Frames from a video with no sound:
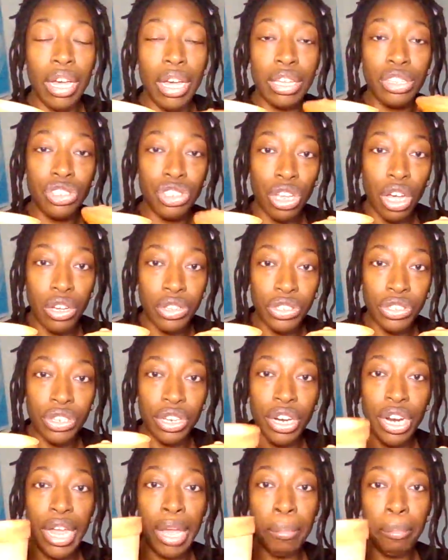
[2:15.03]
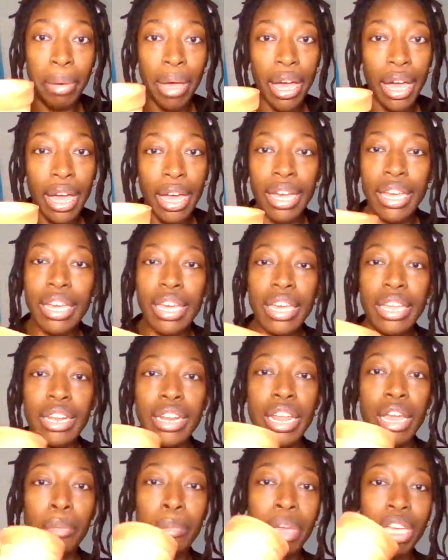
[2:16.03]
saucer and pot.
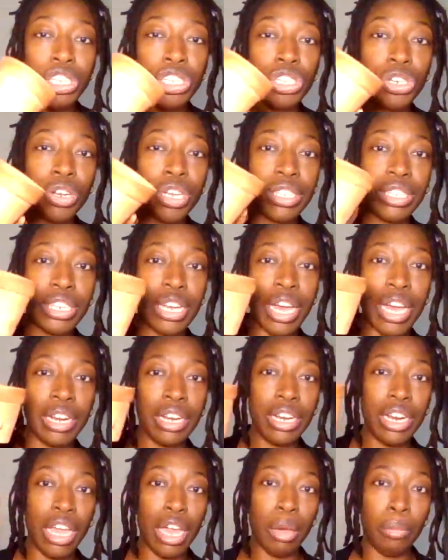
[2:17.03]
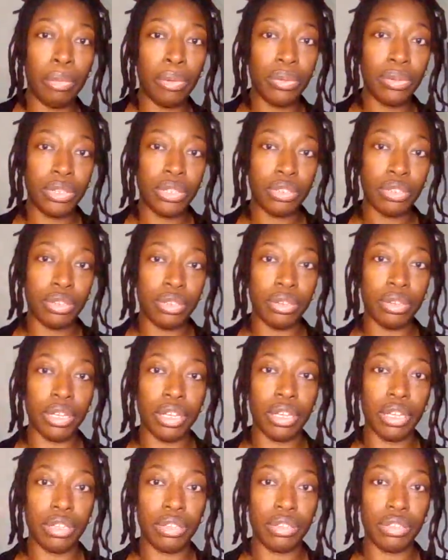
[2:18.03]
Now make sure it's not enameled.
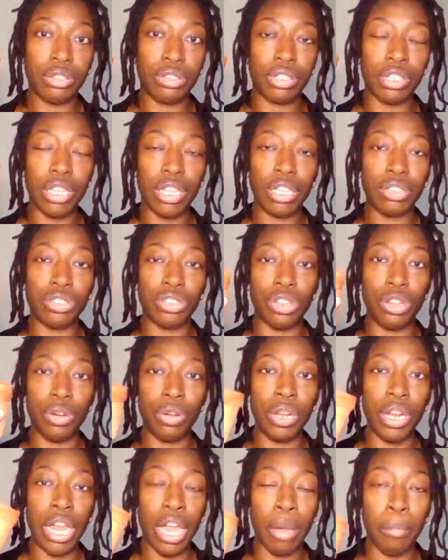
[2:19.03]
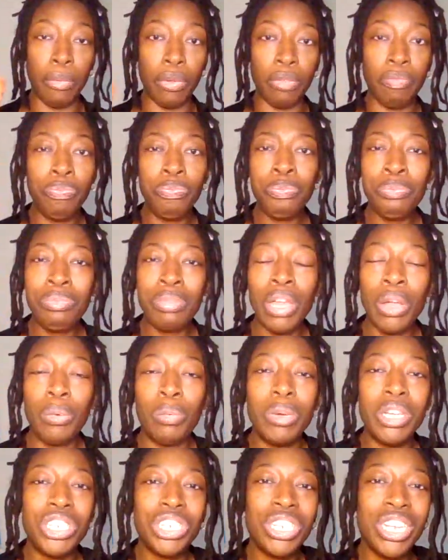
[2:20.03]
Okay, you see it's no enamel,
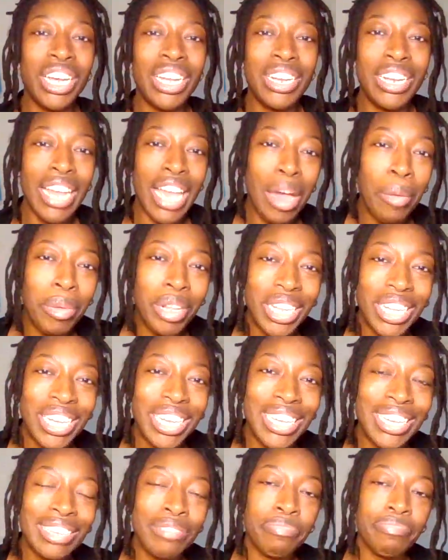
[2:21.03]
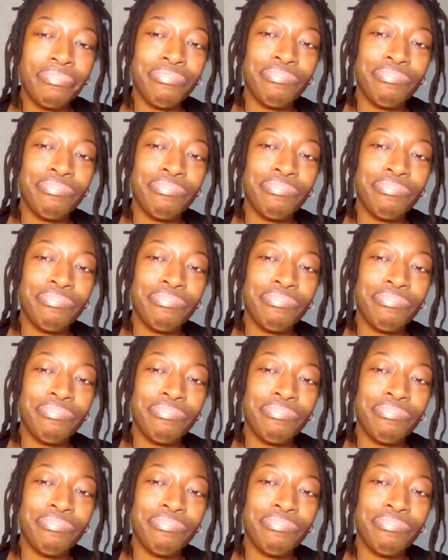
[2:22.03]
which the enameling,